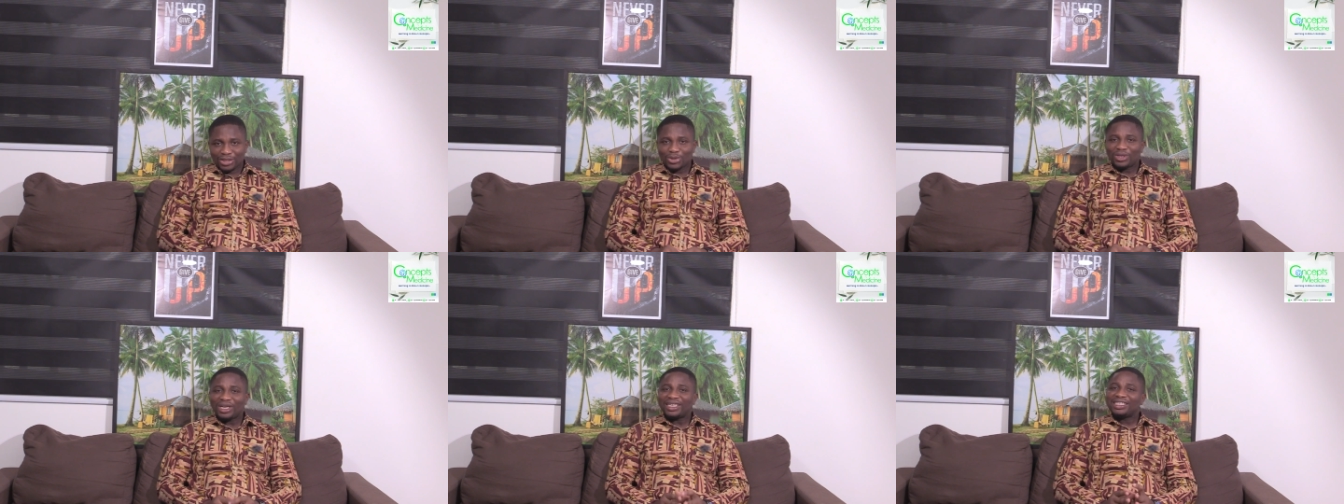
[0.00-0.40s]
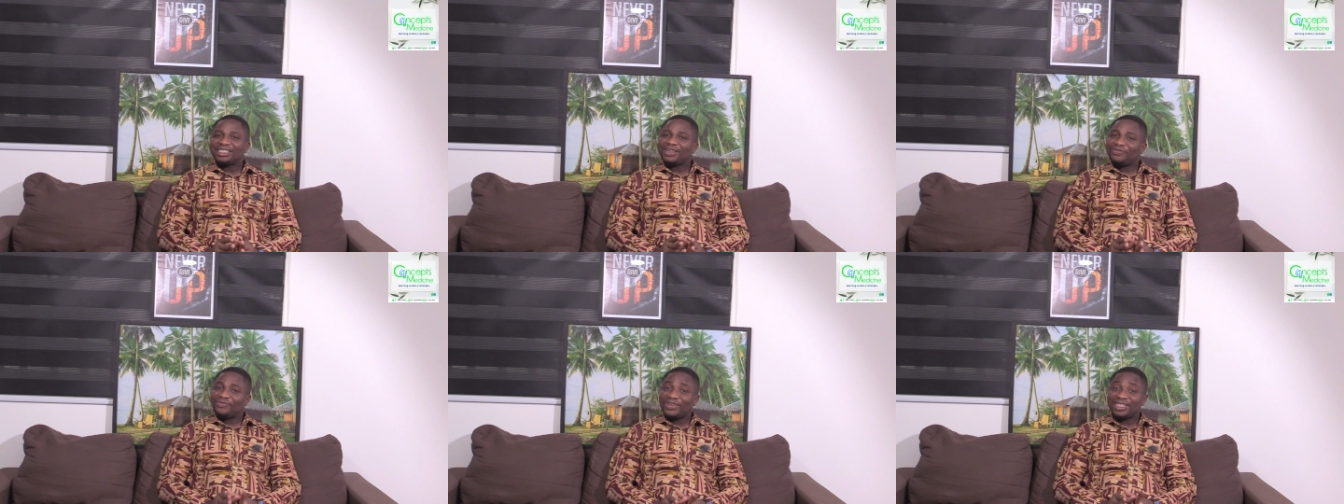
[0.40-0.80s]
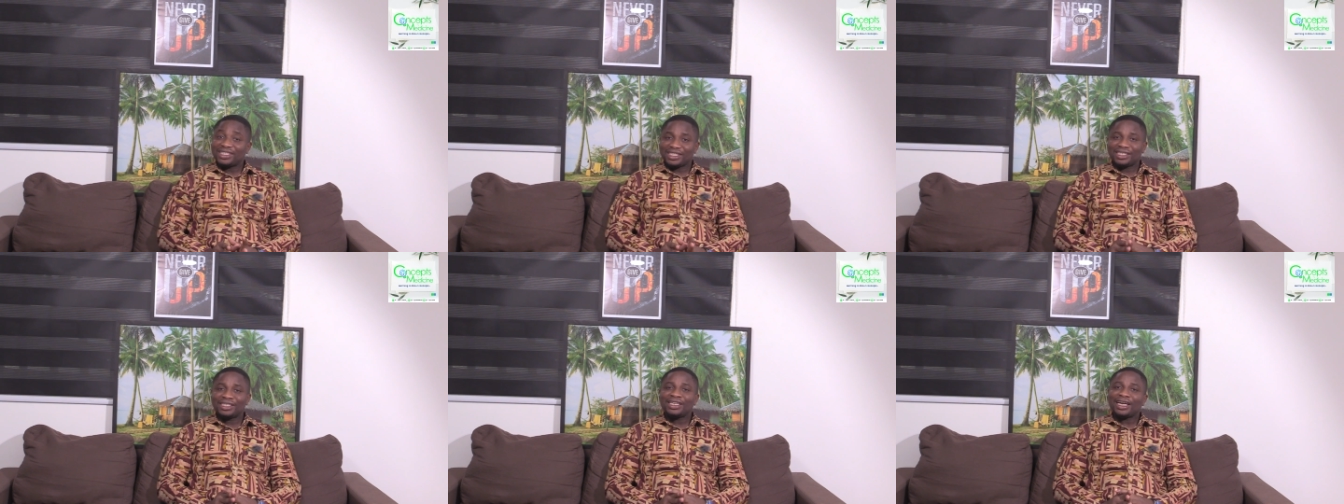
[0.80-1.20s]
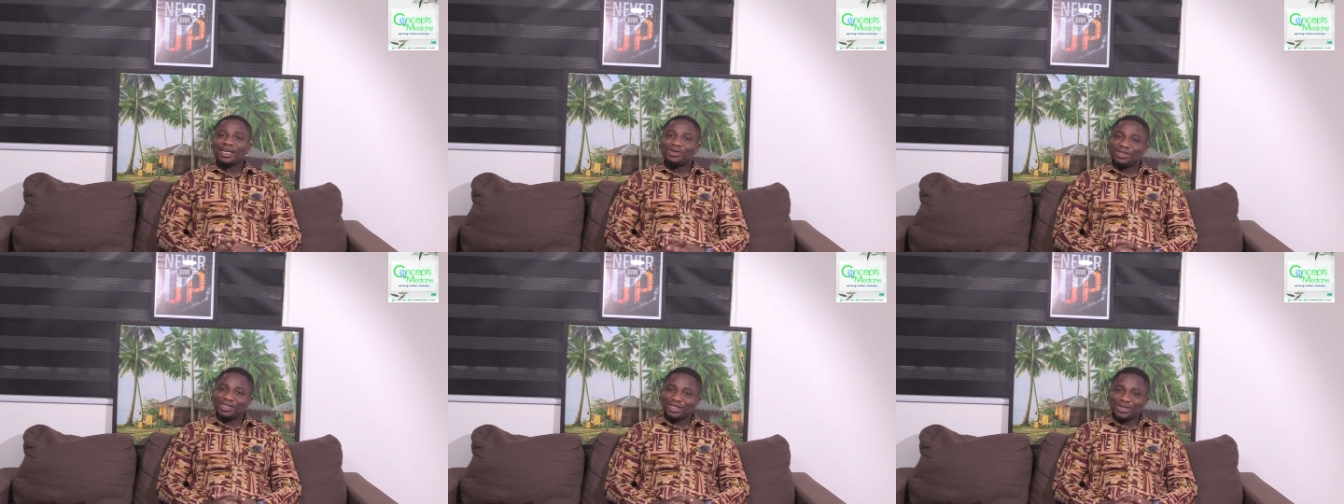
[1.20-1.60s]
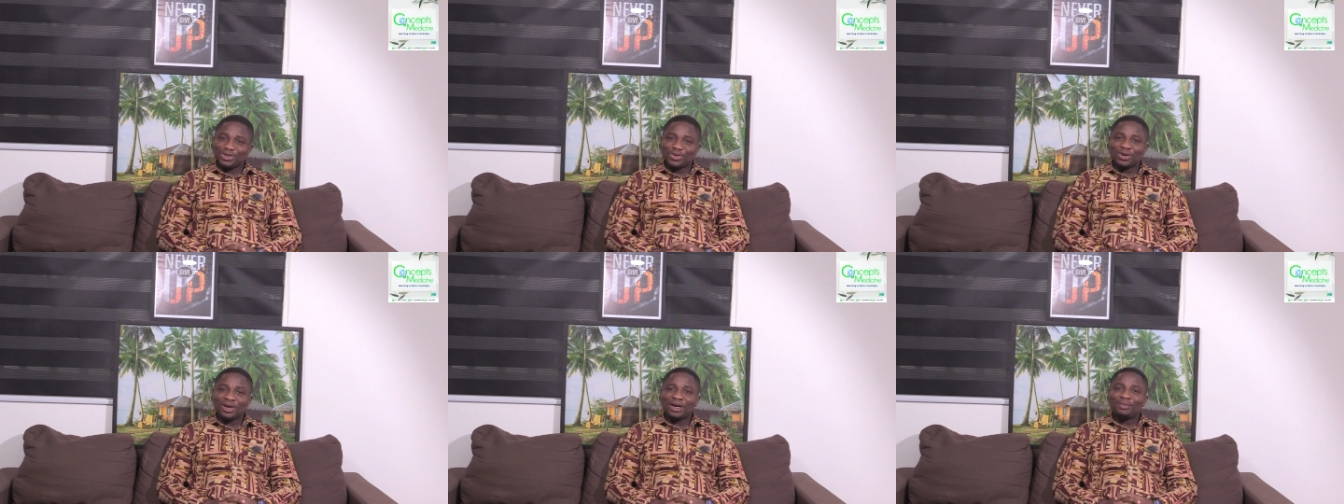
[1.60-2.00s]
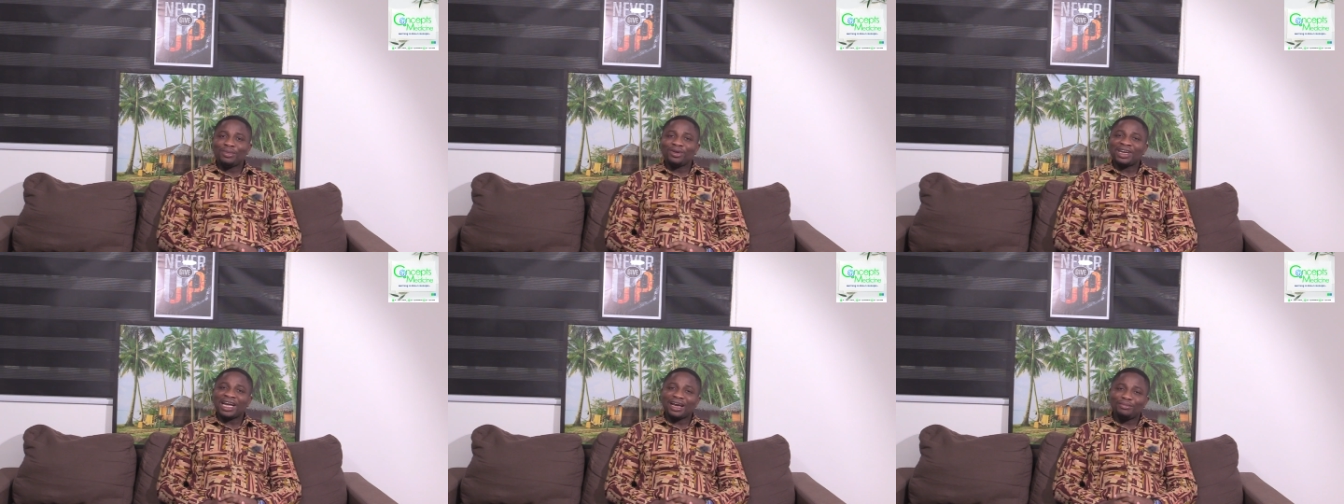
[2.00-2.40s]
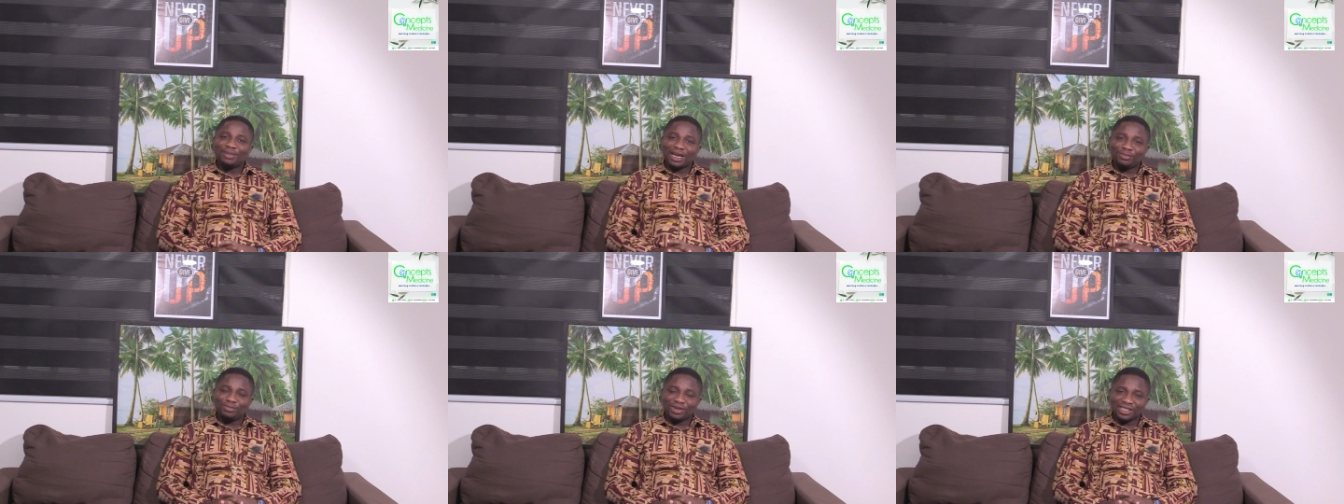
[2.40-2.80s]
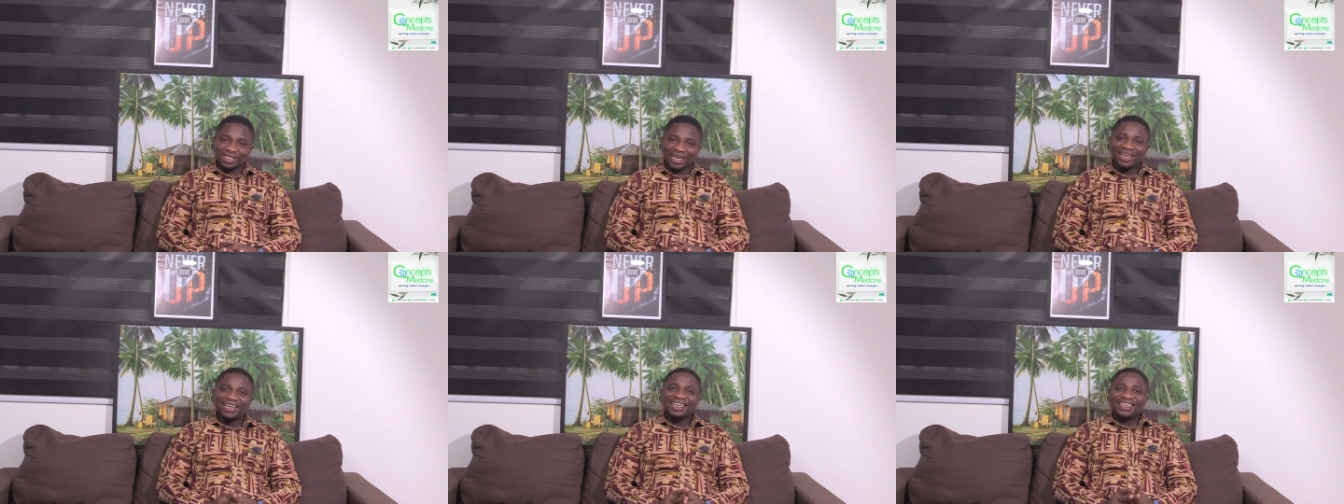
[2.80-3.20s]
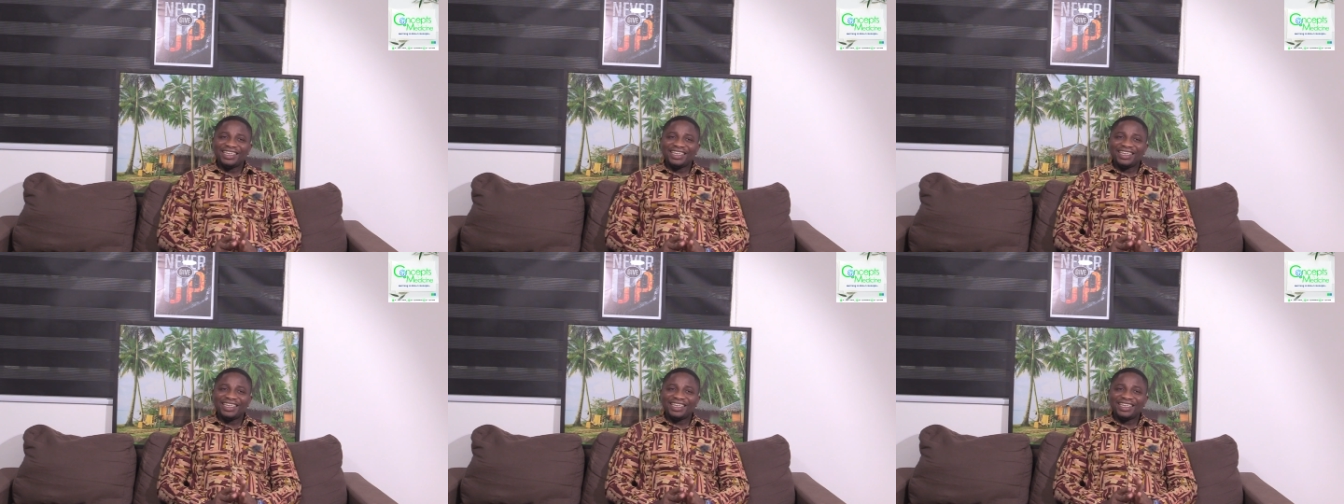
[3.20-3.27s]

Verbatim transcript: So that is the first thing that you didn't know about high blood pressure.